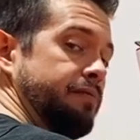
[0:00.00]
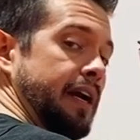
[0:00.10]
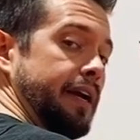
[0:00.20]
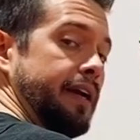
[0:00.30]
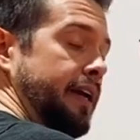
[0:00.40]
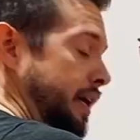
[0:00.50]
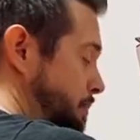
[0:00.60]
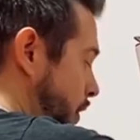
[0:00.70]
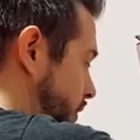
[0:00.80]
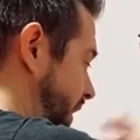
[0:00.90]
my
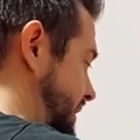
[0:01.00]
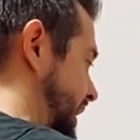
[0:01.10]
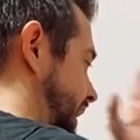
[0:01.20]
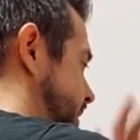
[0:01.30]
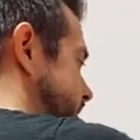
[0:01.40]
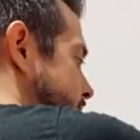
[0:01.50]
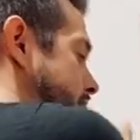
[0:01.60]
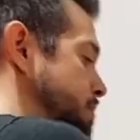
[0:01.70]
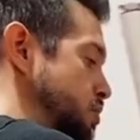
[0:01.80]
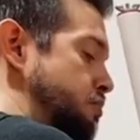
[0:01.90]
opponent attacks, I'm
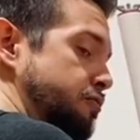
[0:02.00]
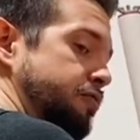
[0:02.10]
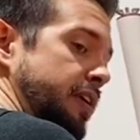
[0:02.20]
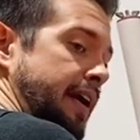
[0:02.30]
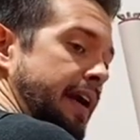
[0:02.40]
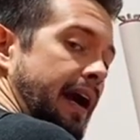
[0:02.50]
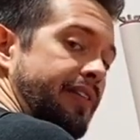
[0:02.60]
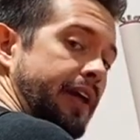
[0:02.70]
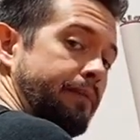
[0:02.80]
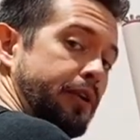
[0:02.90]
gonna move. And
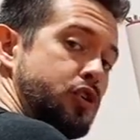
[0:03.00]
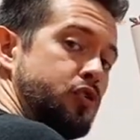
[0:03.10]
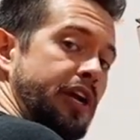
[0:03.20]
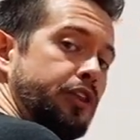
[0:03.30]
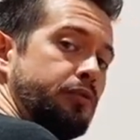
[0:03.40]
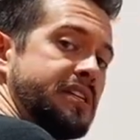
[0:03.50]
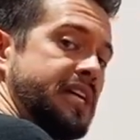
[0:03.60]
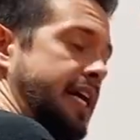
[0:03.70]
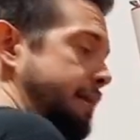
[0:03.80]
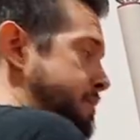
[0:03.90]
then I'm gonna strike three
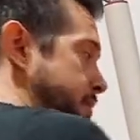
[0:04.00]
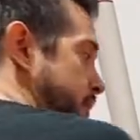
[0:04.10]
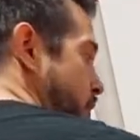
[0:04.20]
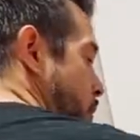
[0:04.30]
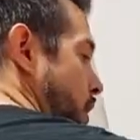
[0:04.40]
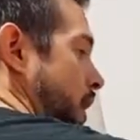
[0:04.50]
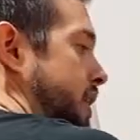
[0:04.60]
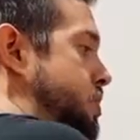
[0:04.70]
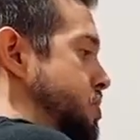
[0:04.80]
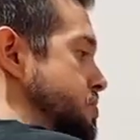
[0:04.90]
times. I'm gonna go one,
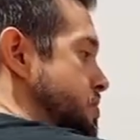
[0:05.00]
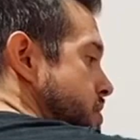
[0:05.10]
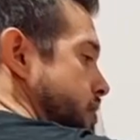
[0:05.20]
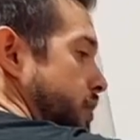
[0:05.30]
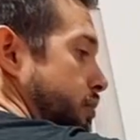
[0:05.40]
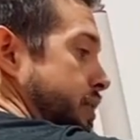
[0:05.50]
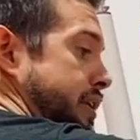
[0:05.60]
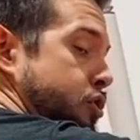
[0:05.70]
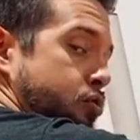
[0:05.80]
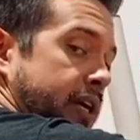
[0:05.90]
two, three,
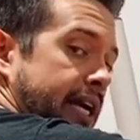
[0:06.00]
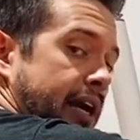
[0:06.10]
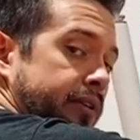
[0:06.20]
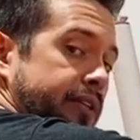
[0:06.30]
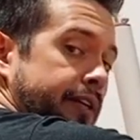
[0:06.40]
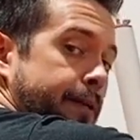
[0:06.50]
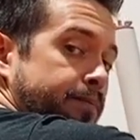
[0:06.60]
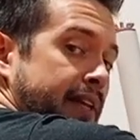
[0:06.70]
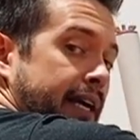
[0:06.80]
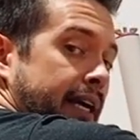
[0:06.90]
straight out.
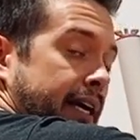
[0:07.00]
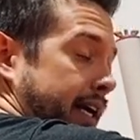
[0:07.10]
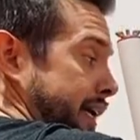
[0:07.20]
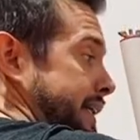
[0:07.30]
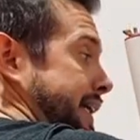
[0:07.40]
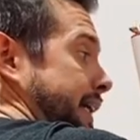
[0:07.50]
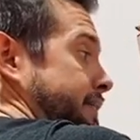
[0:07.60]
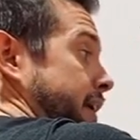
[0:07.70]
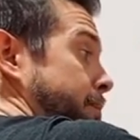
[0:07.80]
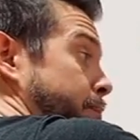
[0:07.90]
All right, then I'm
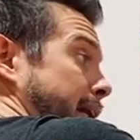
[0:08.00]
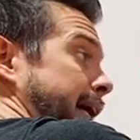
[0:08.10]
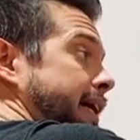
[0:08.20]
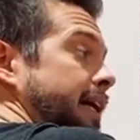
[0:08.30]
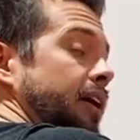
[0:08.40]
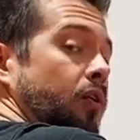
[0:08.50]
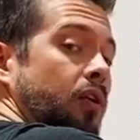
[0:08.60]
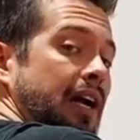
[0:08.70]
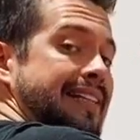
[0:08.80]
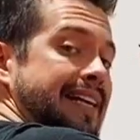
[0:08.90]
gonna block
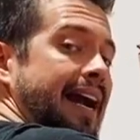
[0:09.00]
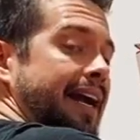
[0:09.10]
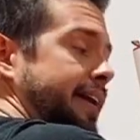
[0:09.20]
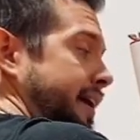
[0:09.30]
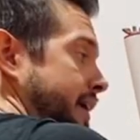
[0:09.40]
or attack